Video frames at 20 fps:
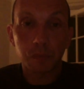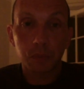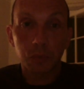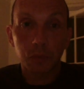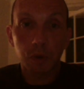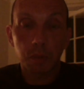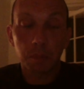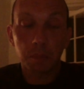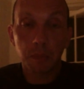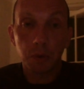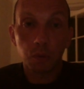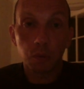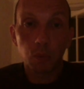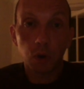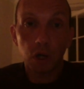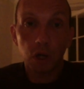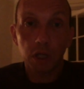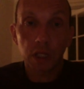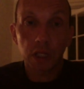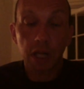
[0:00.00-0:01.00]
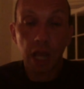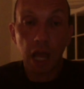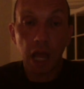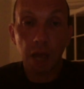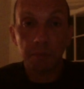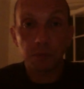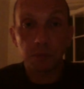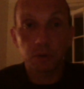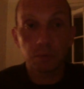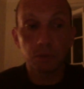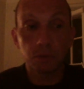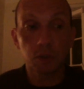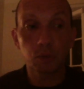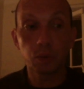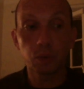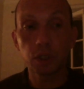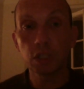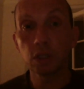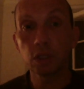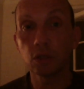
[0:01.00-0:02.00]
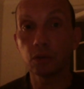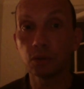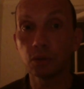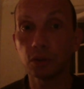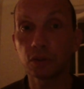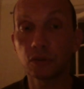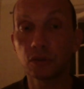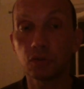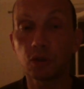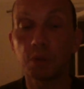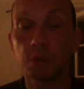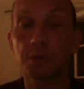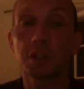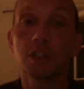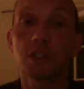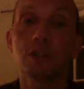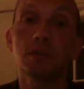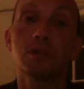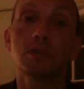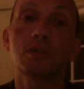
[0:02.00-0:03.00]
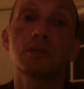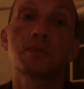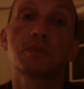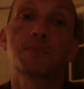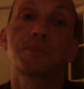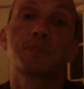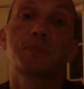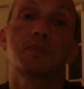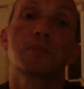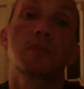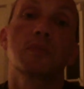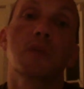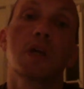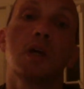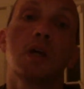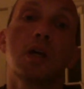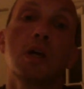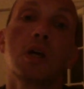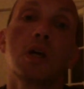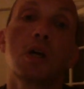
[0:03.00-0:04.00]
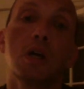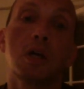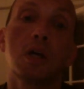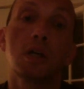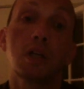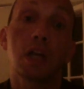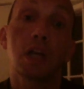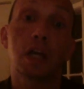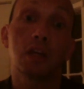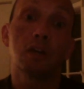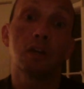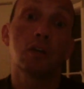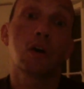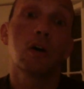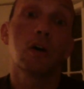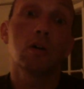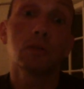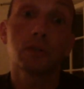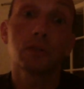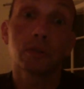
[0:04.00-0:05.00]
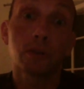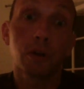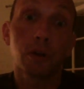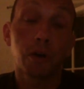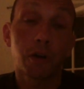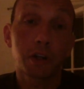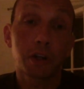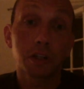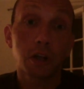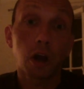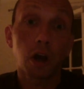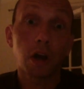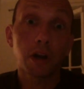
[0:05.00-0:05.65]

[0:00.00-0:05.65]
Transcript: what can happen between those extremities can alter our entire